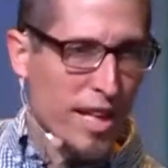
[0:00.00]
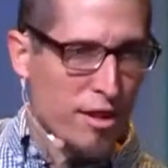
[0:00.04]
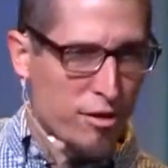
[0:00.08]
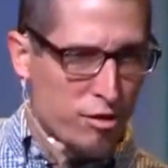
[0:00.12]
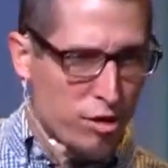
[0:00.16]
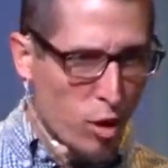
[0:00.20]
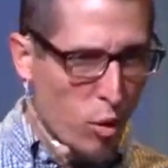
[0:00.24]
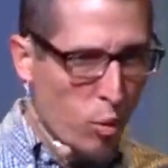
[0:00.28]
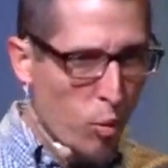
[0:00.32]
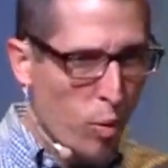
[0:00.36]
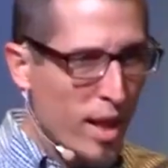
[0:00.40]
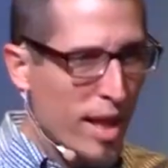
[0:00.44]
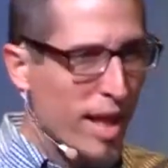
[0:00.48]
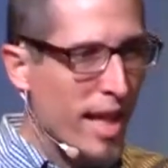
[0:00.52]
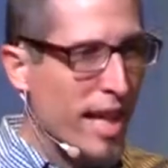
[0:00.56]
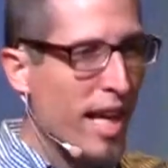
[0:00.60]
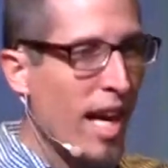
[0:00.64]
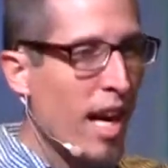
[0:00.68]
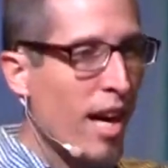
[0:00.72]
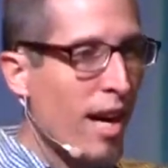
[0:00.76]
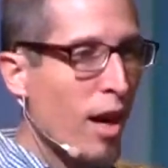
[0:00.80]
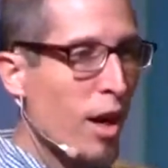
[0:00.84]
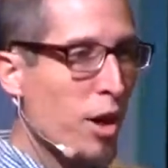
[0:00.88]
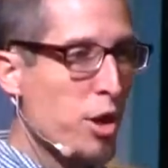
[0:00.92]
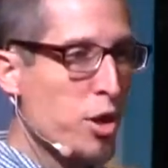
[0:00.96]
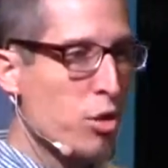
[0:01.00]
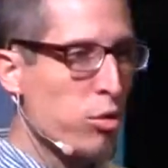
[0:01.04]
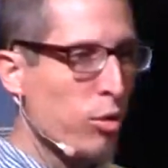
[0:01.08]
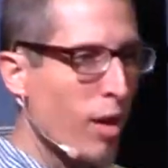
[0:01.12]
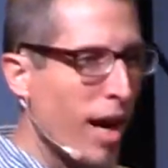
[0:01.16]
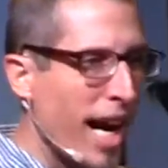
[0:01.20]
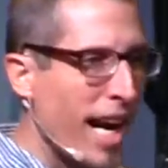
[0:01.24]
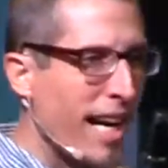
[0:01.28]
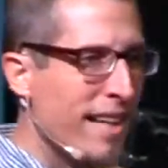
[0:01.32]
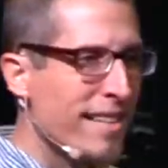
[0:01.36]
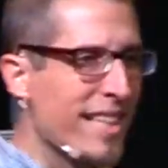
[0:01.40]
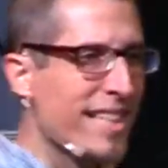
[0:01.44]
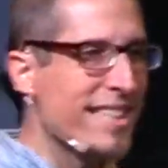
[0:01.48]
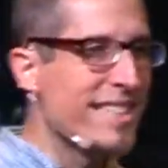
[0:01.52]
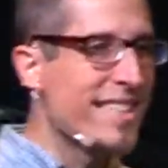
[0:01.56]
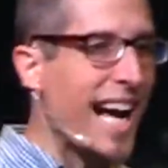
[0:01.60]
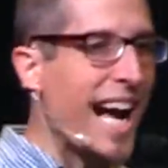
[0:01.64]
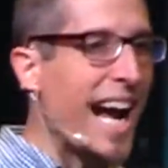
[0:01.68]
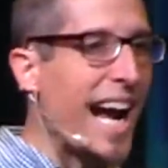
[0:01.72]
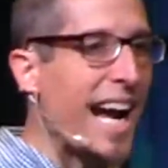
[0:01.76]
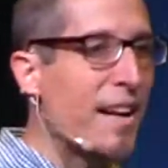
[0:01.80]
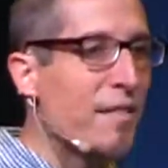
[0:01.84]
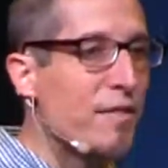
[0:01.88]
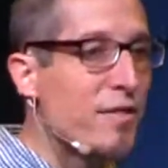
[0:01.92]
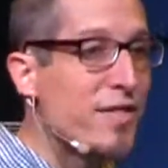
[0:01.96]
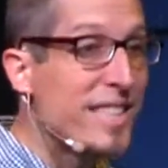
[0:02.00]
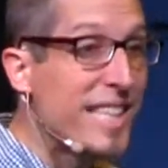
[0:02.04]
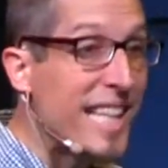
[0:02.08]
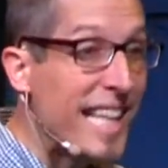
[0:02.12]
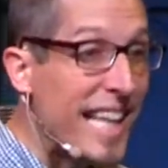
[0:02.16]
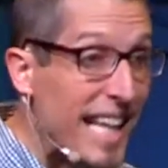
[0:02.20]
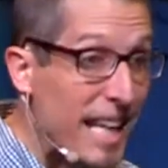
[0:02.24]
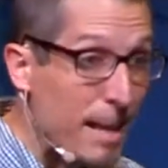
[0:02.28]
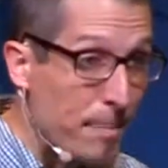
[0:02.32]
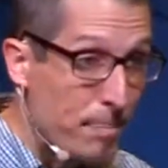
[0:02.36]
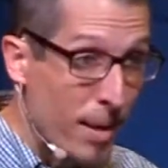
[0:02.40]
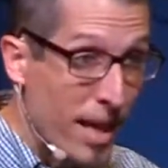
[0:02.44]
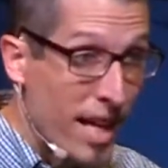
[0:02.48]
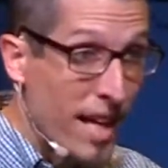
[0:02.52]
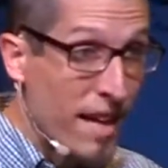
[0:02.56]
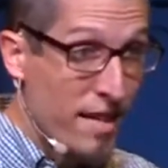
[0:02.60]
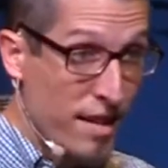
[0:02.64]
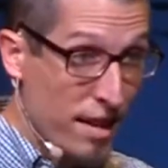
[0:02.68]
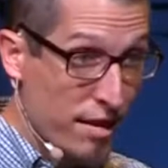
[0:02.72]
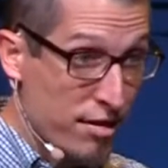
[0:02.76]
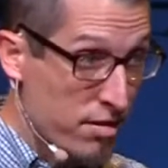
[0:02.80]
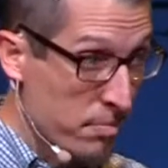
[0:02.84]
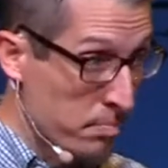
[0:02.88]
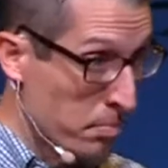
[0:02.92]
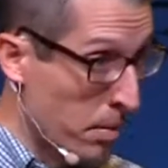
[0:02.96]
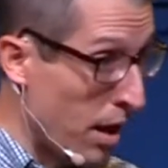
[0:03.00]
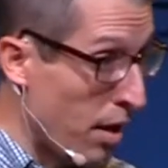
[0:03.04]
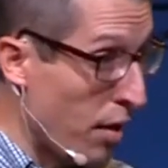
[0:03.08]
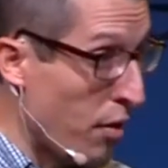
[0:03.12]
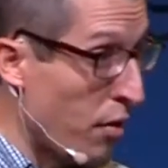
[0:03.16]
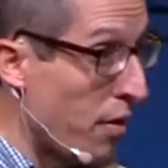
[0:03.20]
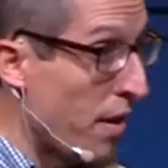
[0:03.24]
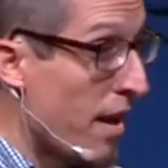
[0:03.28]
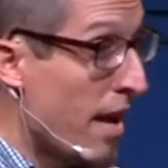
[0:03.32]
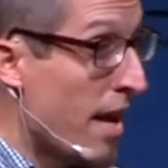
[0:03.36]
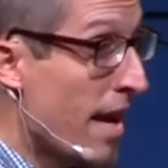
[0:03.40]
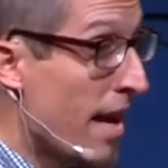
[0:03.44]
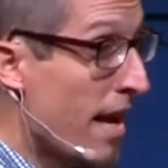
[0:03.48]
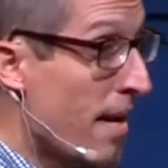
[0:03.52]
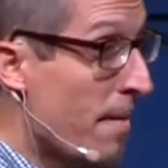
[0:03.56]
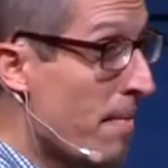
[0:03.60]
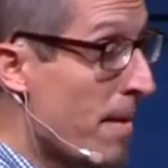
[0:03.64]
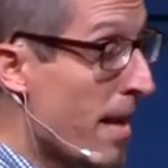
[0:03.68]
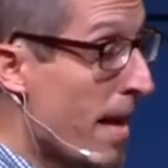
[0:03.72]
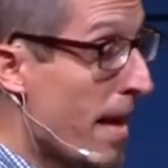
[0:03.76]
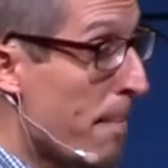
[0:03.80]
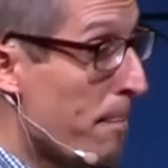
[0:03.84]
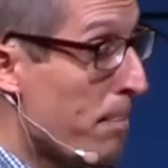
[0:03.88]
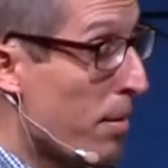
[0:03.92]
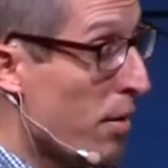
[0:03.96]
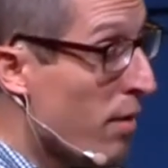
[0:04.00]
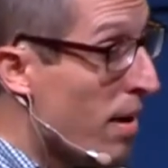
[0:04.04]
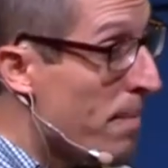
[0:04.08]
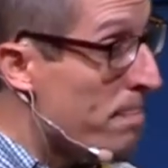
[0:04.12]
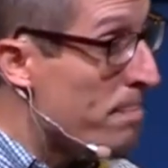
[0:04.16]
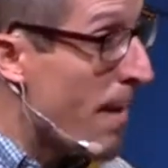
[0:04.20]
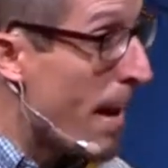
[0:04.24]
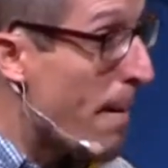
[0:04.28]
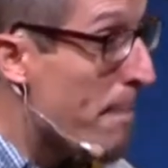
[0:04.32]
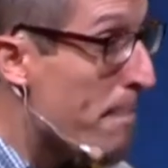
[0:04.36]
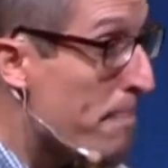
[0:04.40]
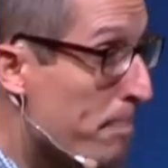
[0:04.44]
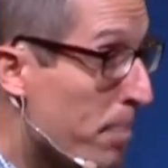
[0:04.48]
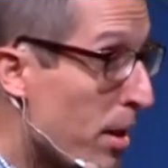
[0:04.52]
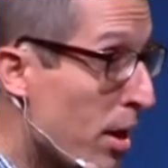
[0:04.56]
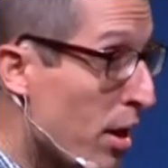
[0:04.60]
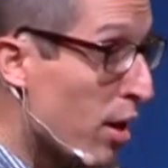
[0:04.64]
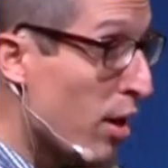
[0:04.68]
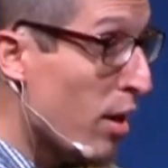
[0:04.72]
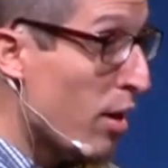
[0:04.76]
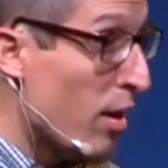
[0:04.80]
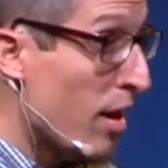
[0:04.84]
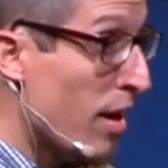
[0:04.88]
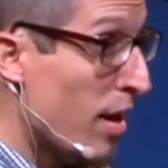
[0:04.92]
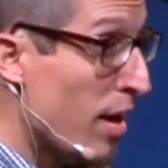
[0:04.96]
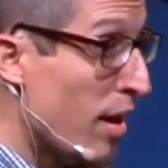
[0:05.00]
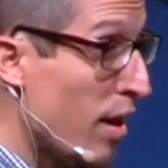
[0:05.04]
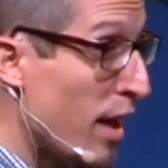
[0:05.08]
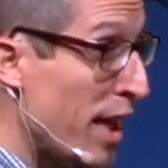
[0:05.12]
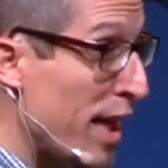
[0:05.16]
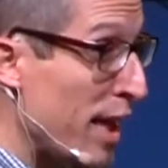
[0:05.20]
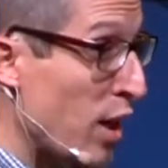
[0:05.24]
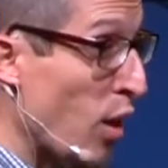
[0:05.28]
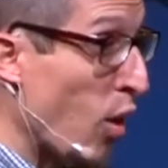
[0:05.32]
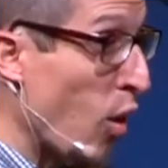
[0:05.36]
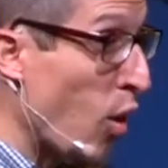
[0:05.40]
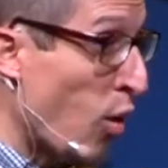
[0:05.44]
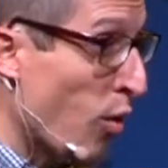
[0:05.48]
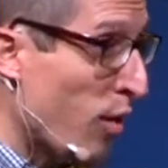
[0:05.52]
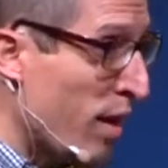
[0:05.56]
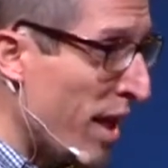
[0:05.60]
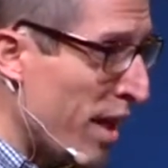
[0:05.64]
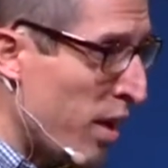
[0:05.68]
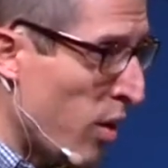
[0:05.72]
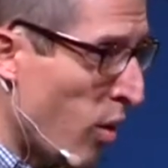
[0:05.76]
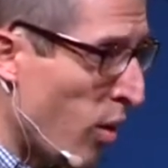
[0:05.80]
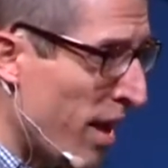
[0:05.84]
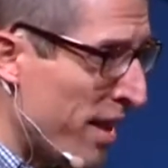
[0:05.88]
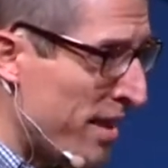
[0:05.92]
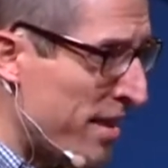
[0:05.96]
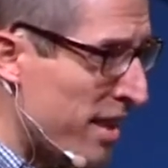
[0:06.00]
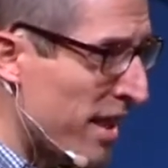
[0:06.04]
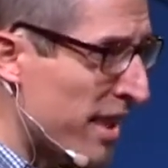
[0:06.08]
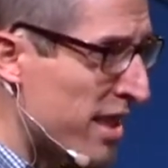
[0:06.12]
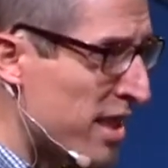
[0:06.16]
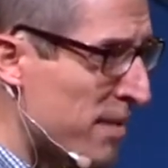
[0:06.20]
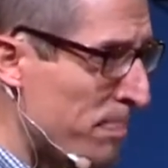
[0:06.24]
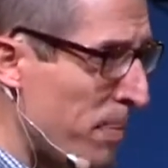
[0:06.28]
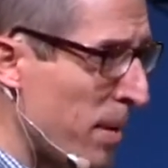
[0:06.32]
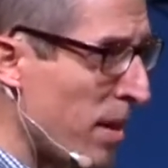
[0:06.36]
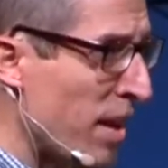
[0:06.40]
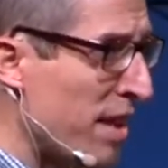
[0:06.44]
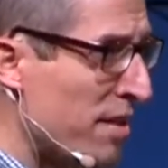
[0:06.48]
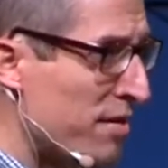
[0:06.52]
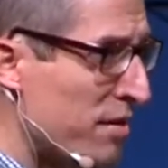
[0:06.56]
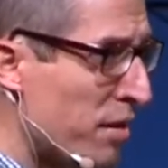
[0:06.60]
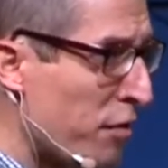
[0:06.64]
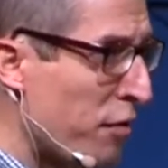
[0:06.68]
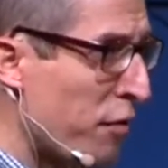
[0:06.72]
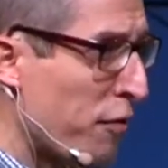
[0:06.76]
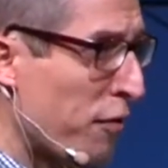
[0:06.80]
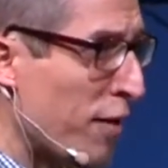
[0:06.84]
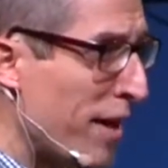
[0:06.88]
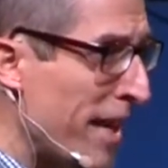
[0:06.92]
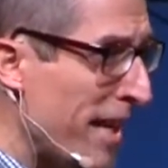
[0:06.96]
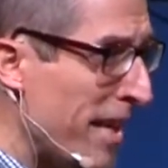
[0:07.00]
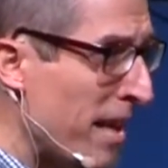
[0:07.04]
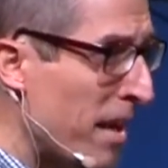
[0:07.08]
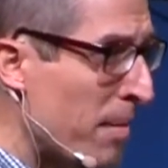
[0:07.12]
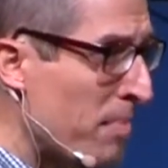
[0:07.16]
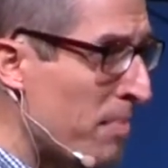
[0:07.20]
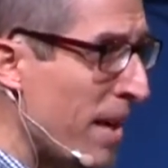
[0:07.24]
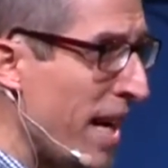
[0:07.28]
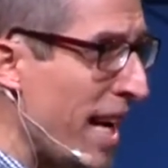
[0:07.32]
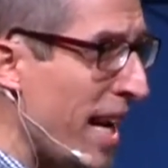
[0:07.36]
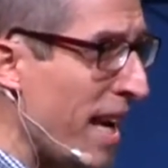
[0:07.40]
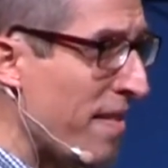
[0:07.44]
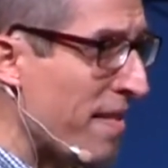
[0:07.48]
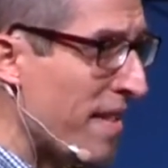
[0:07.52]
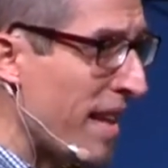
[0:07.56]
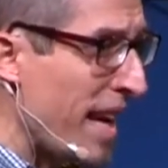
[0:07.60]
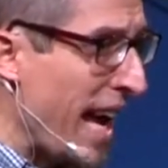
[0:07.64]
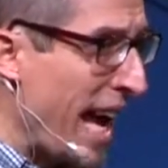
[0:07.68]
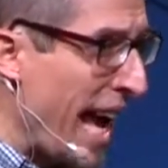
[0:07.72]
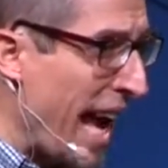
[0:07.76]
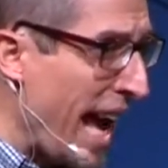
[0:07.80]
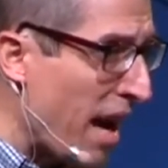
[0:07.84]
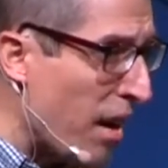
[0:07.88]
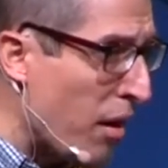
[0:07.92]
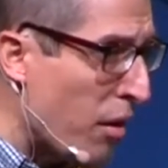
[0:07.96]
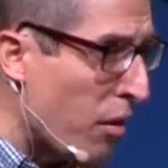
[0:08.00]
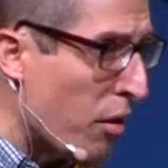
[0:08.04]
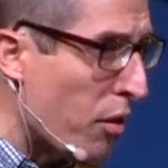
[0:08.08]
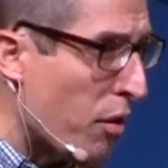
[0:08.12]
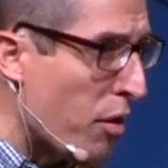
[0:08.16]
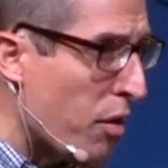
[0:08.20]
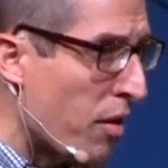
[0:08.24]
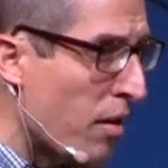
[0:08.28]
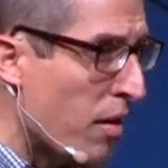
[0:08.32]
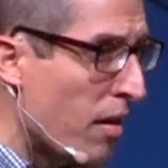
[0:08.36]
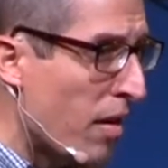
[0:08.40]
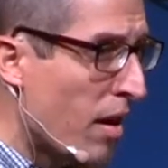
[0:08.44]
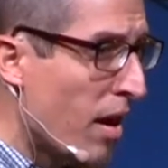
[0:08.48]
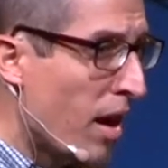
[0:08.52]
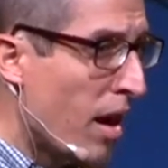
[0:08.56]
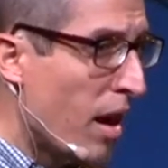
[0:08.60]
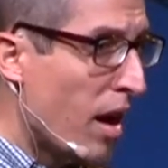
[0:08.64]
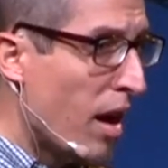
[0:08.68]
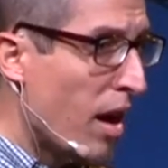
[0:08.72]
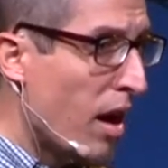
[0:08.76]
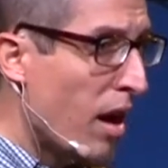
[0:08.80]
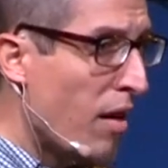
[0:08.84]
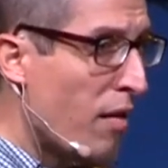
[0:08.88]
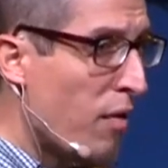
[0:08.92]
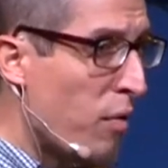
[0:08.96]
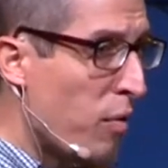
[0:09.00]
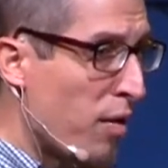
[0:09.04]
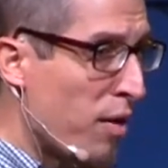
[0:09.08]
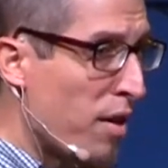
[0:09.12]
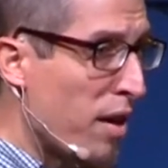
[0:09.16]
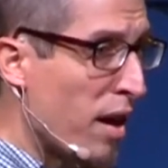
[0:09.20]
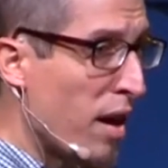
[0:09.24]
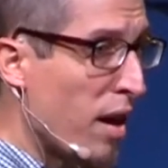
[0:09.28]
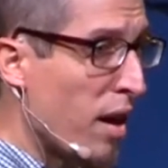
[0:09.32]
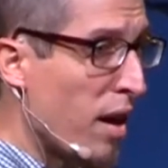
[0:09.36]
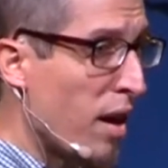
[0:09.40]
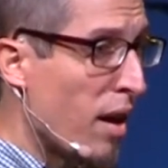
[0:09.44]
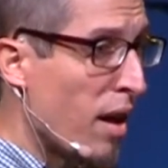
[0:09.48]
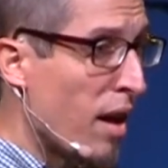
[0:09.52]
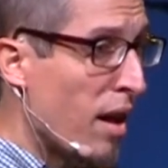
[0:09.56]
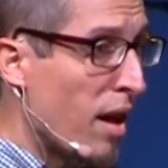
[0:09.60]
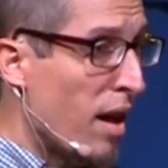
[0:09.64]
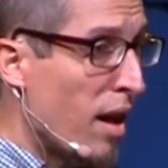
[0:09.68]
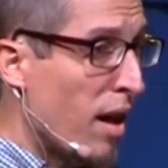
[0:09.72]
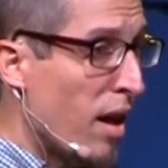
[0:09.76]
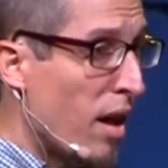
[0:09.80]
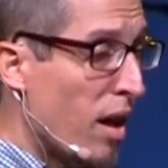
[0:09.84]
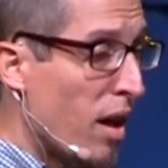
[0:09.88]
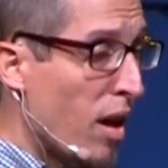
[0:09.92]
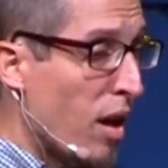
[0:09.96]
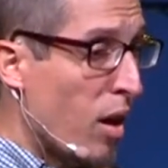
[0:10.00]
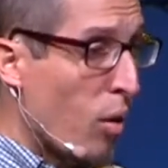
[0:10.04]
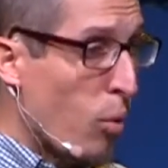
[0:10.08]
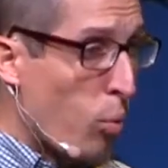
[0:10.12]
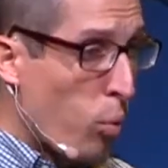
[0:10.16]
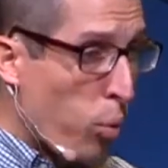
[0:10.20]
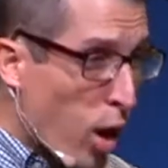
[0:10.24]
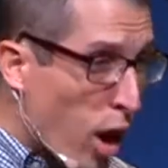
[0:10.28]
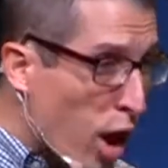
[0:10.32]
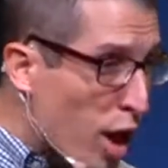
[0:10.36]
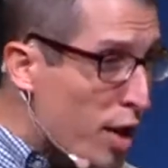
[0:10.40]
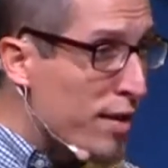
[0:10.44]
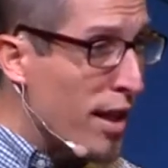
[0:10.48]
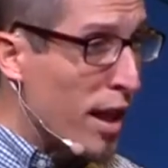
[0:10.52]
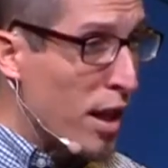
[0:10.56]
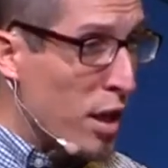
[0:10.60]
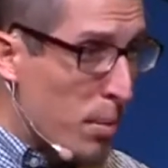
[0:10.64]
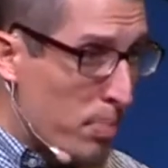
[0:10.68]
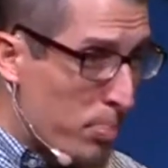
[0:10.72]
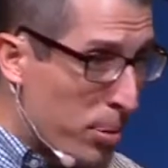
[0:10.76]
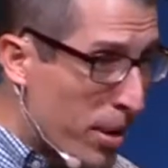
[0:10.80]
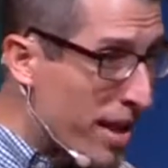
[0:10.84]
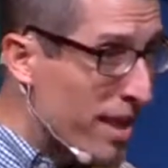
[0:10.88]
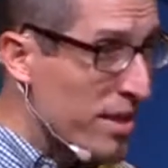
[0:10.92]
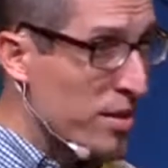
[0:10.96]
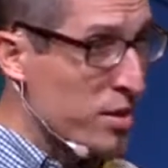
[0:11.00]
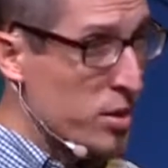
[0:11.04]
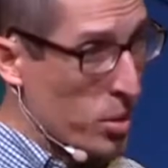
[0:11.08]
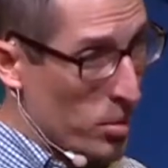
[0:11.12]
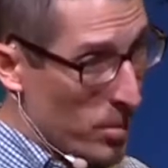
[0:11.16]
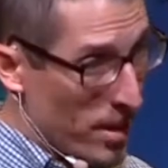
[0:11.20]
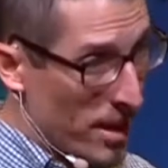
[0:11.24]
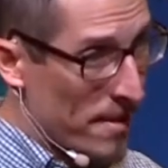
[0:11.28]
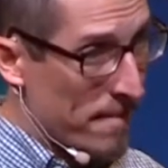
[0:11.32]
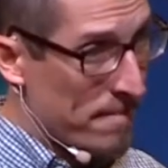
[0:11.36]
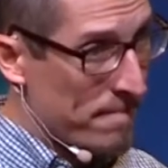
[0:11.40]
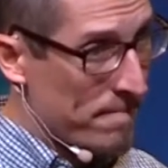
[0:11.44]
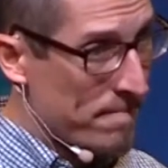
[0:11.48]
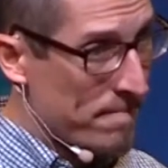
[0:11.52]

And so we are trying to dive deep this month. But remember, you're only going to experience the freedom and the health of the work that you put into it.